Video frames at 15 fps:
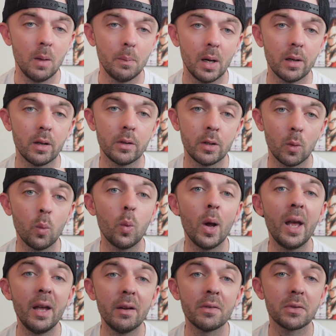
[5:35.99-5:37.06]
But the
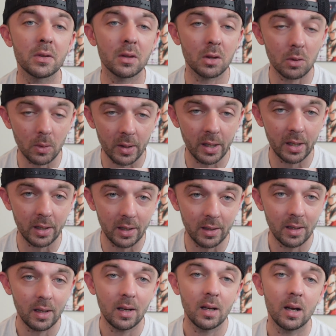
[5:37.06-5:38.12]
Wave
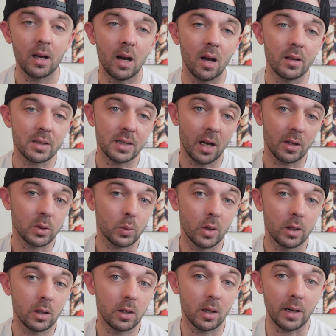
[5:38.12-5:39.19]
3 sounds
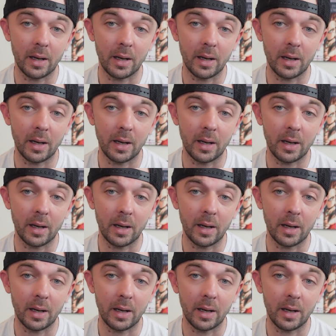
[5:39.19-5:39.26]
really good.